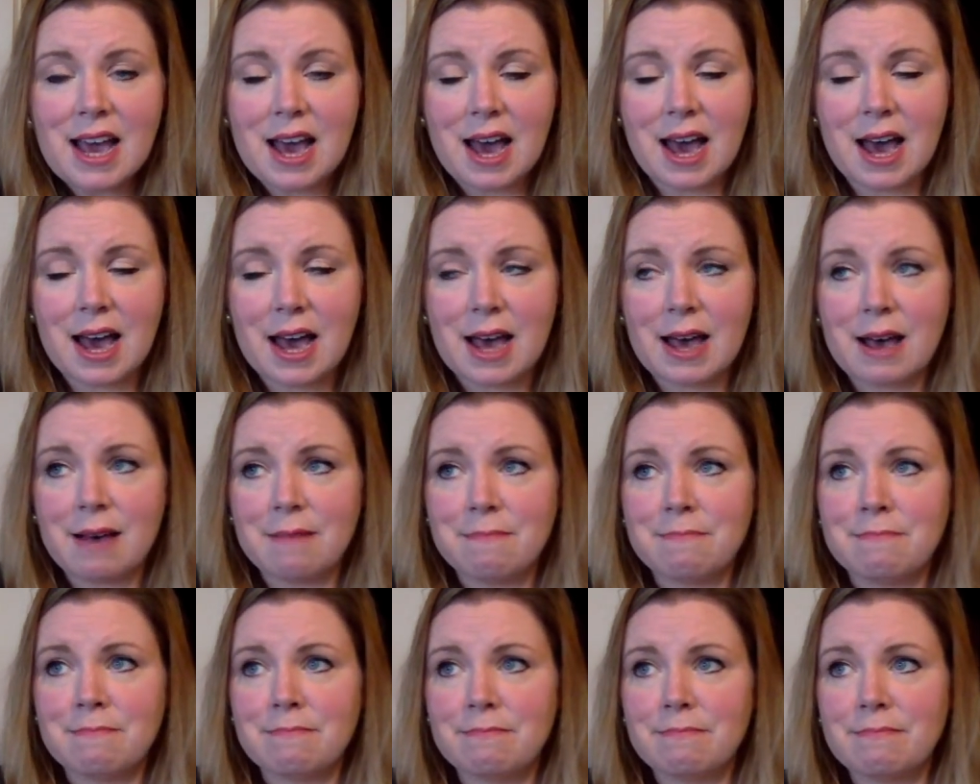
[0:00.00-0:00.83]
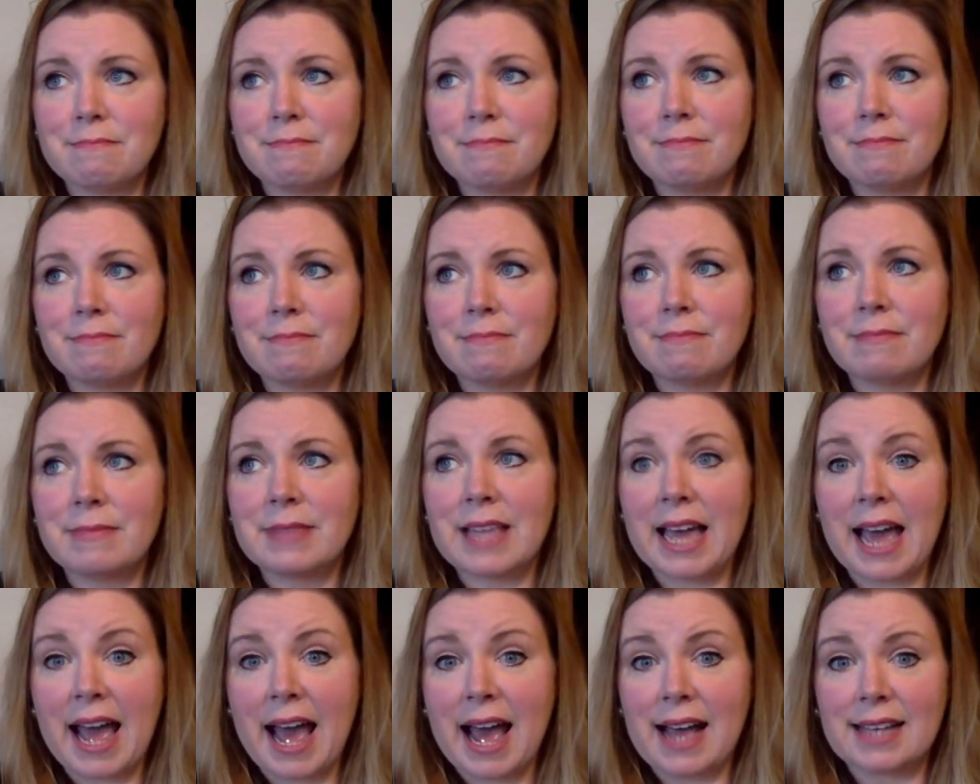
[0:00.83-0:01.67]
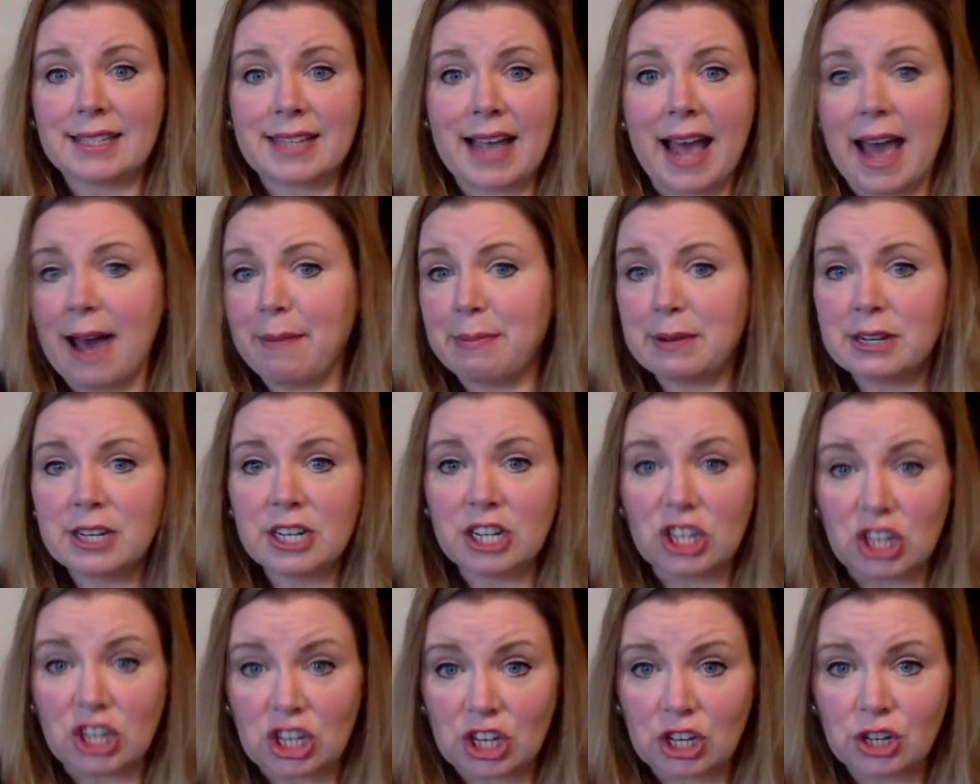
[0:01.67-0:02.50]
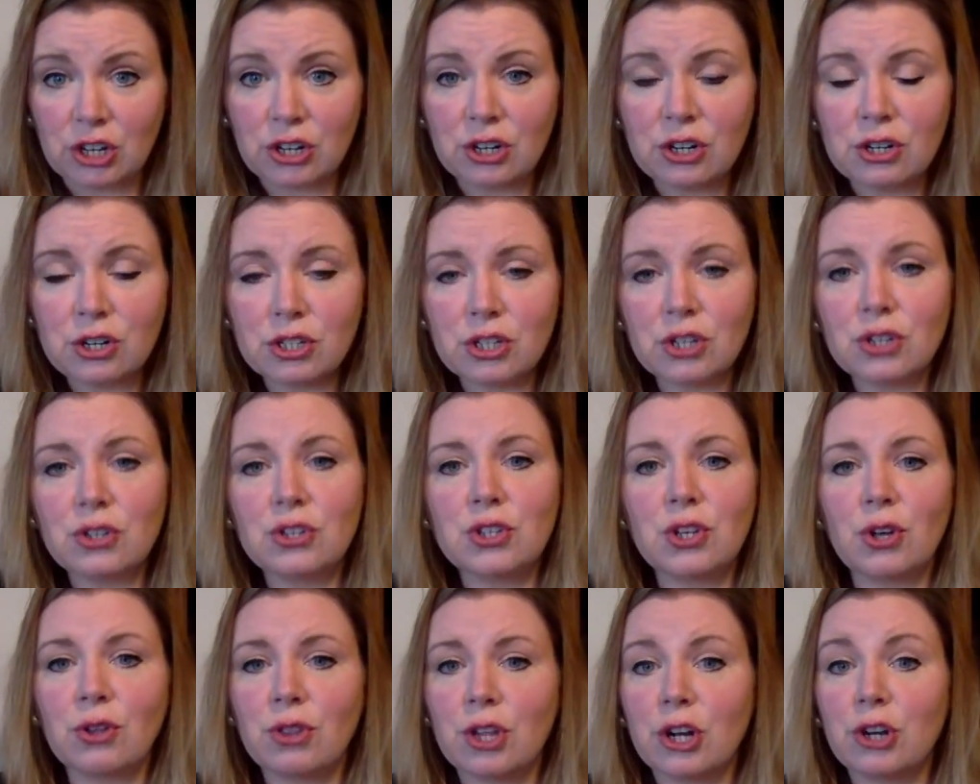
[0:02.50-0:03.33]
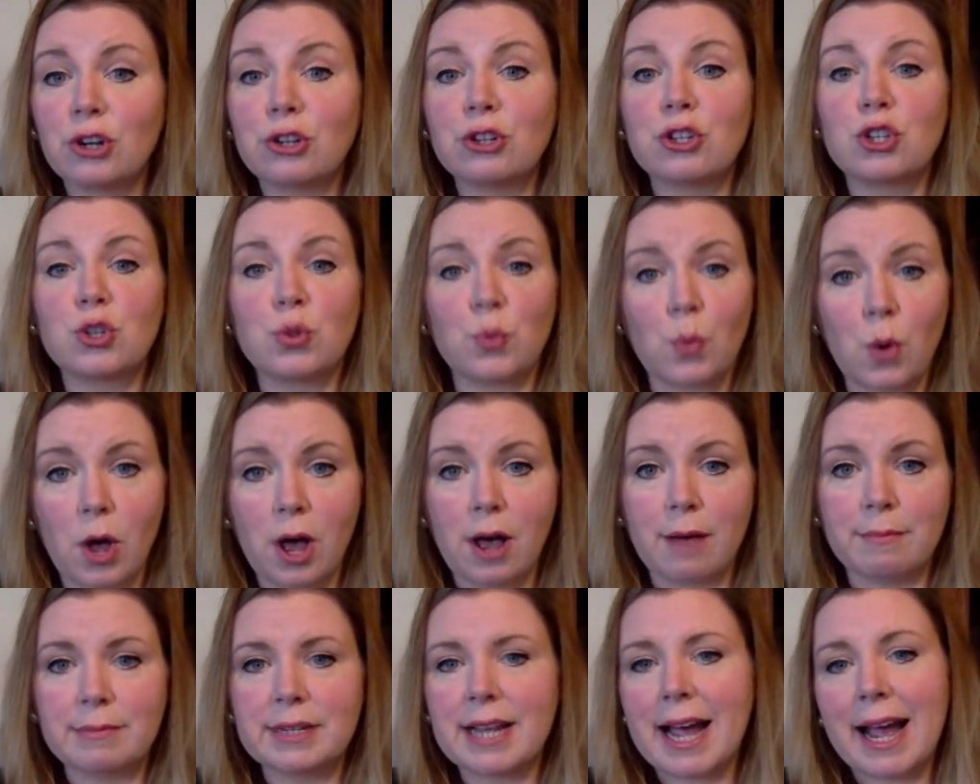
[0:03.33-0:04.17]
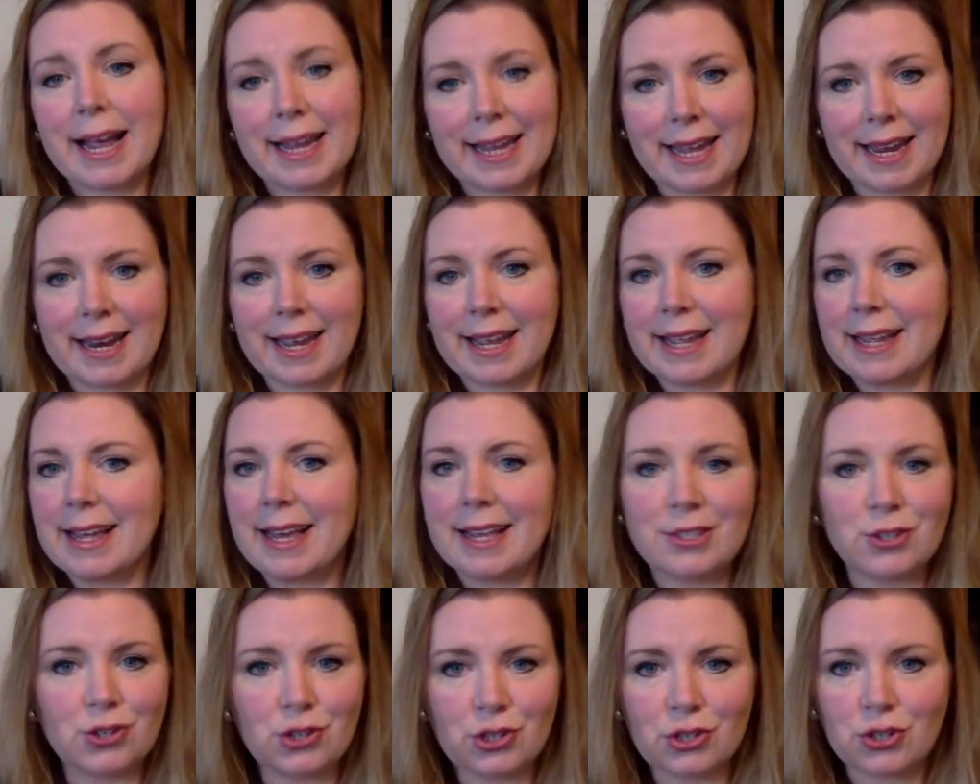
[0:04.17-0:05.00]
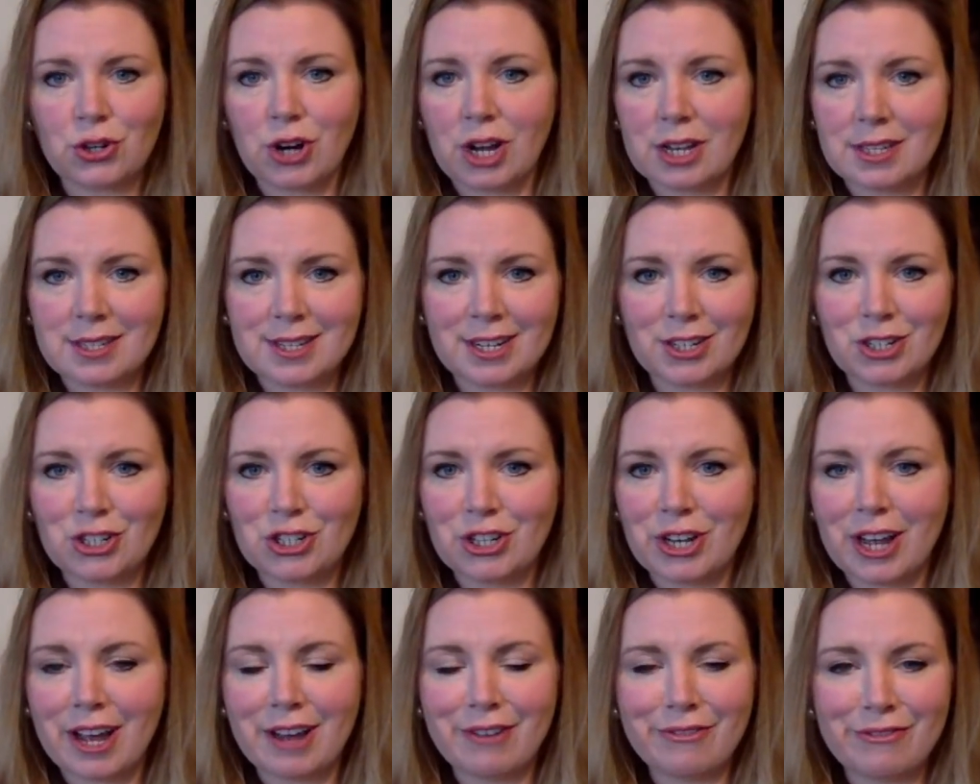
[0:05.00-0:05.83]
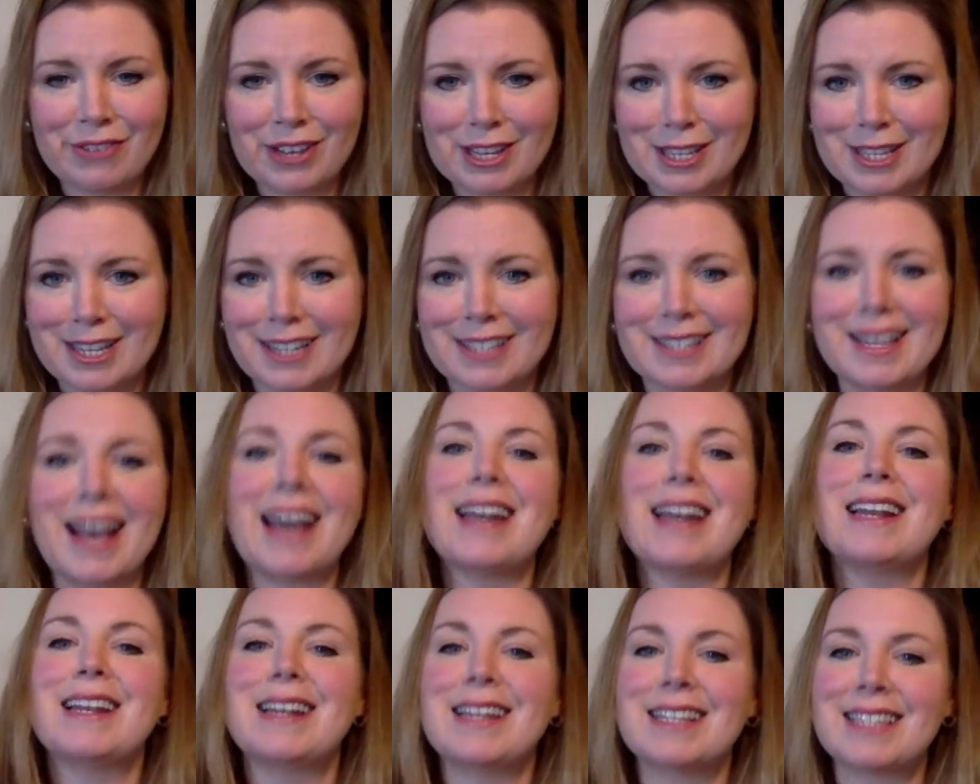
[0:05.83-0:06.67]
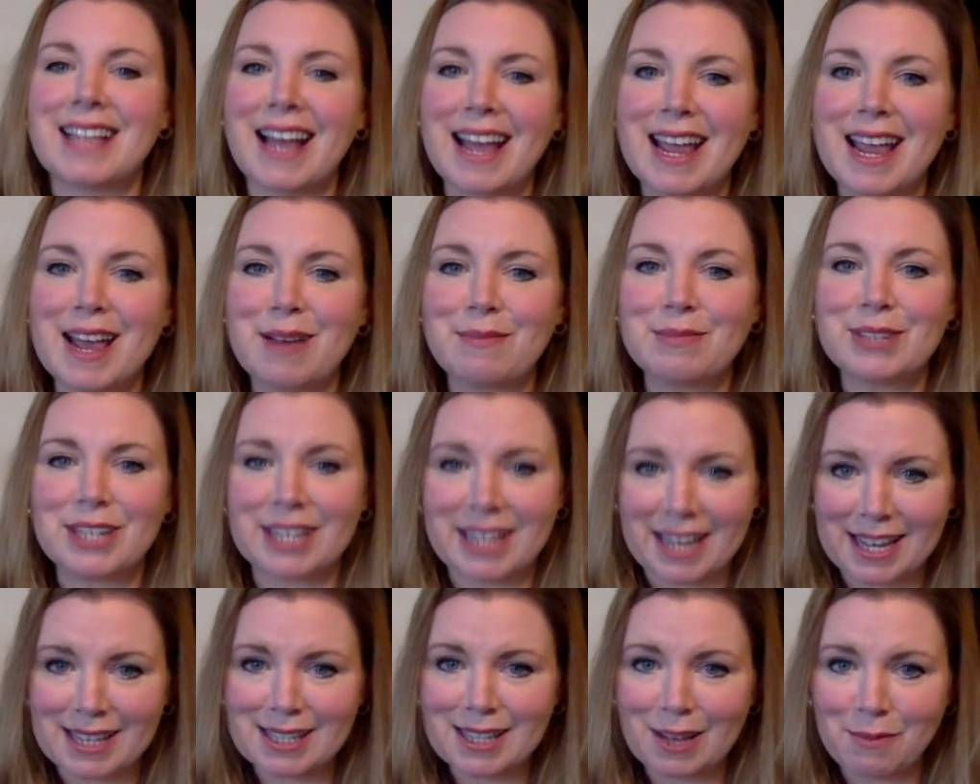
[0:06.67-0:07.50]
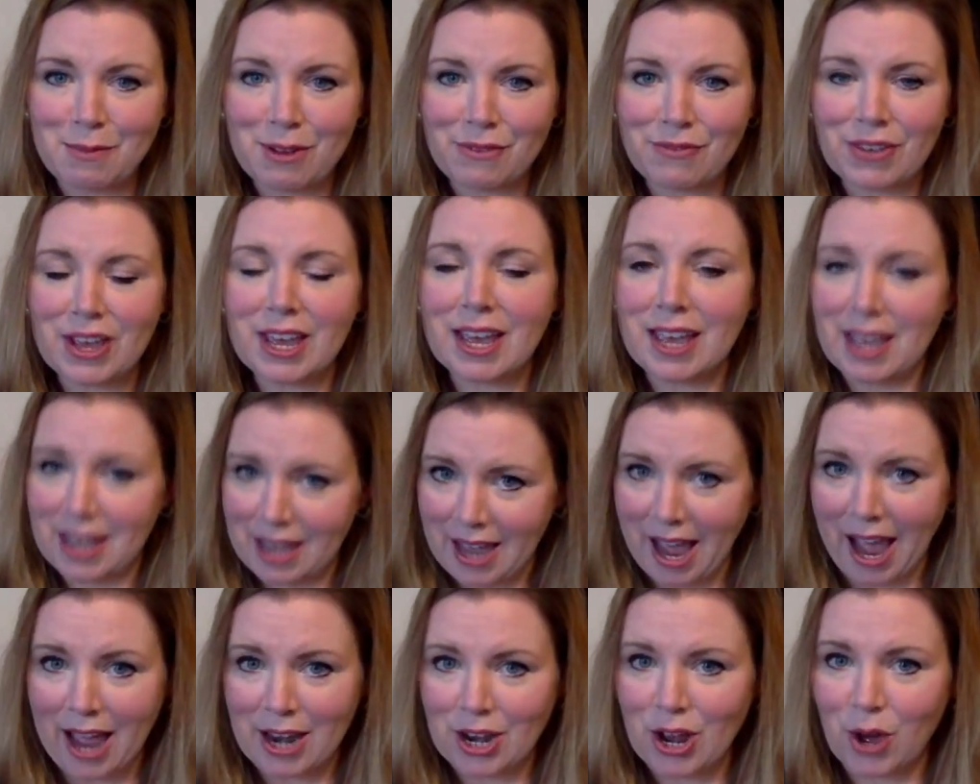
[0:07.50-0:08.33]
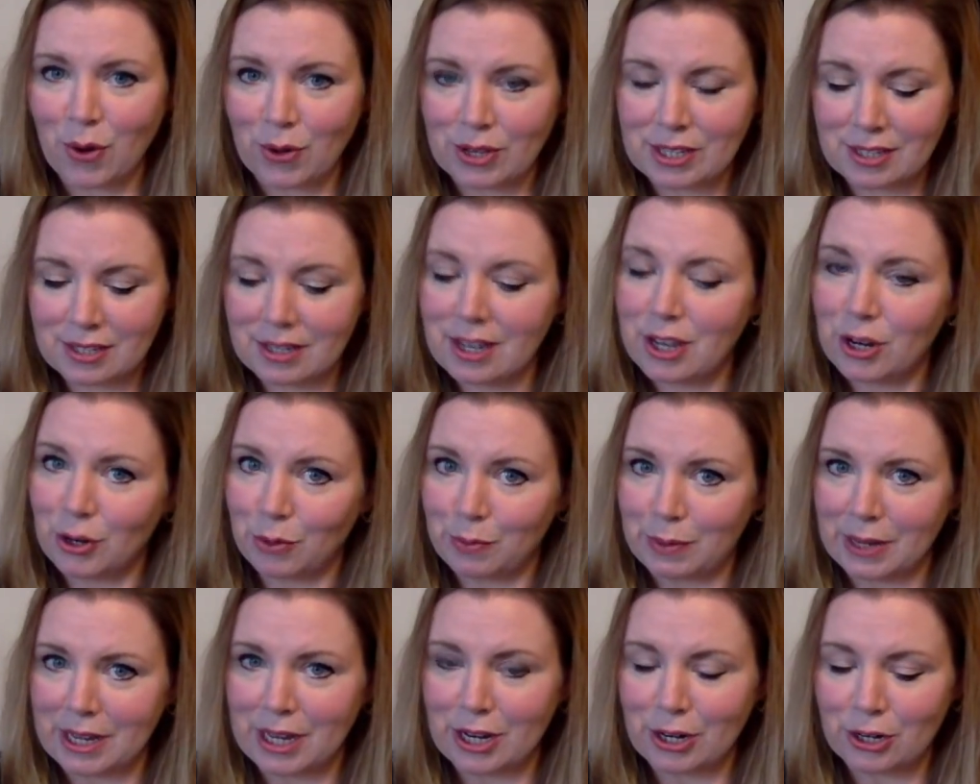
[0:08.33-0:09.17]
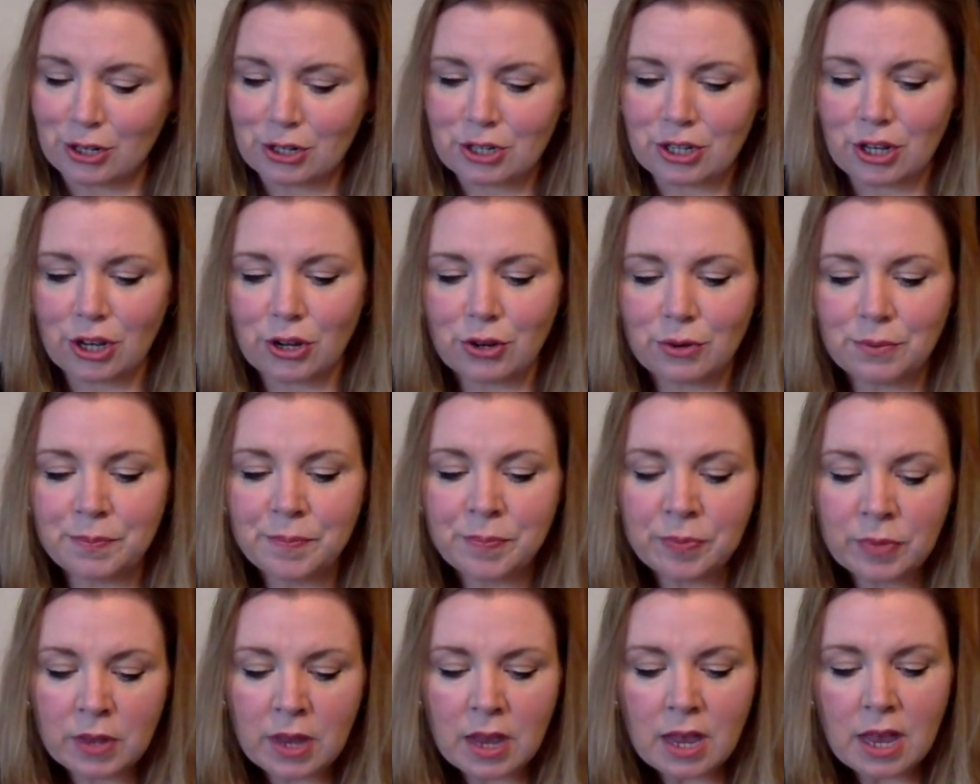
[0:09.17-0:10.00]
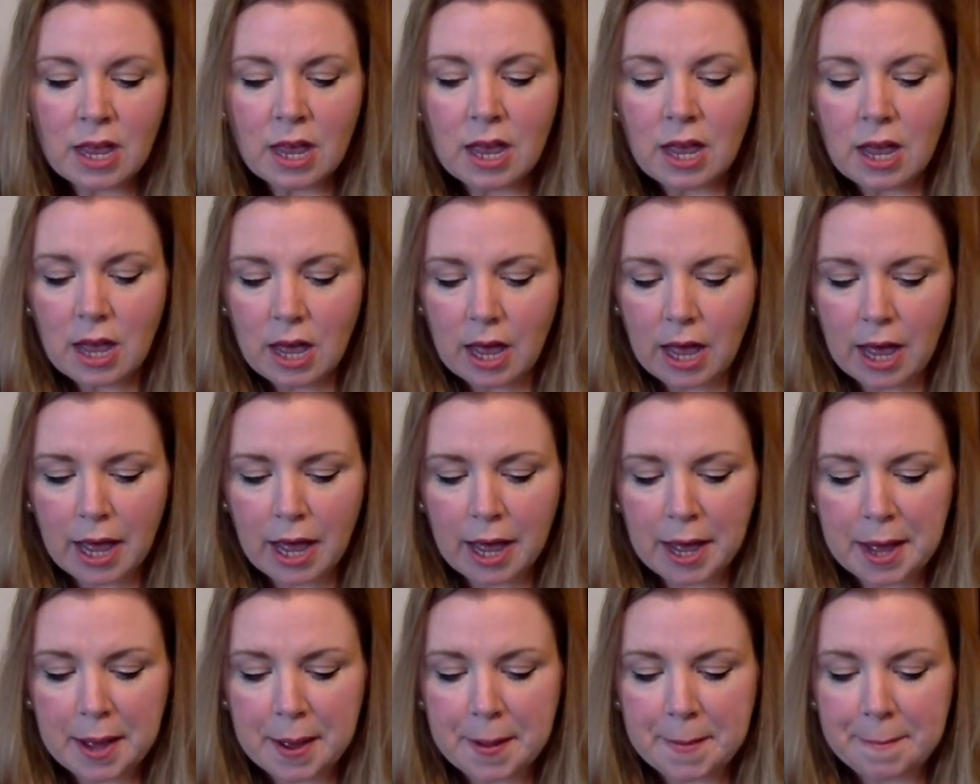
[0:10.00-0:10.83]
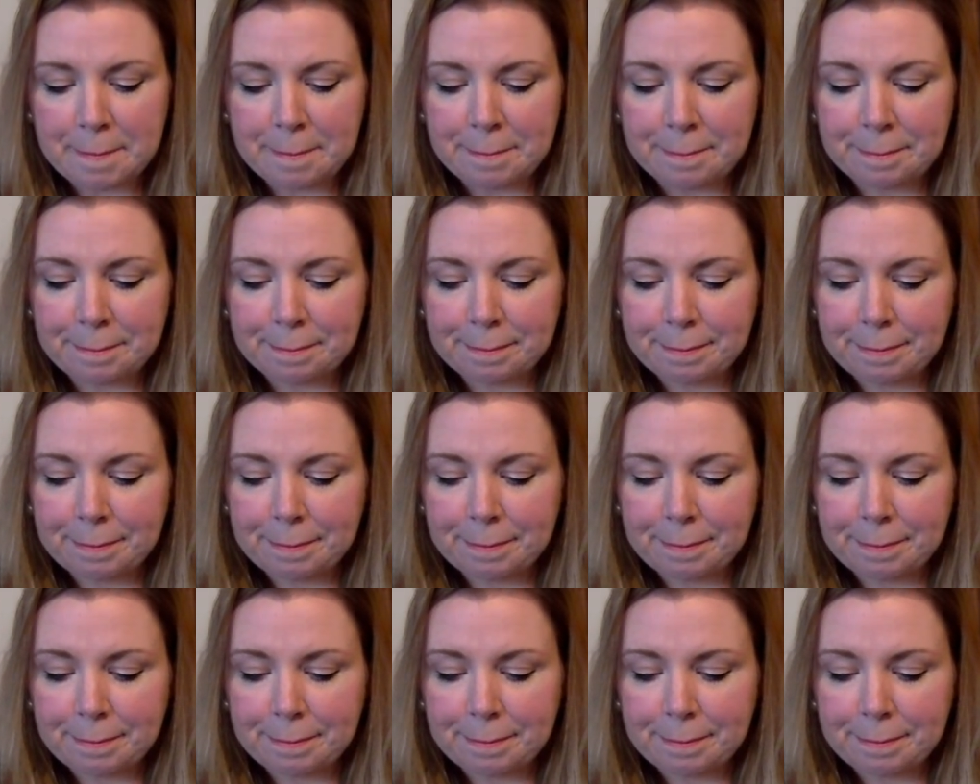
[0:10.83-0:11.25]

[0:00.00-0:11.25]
that has happened in years, so they're swamped. I get it. It's just cross-stitch stuff. As excited as I am to get some of it, I know it'll be here soon. I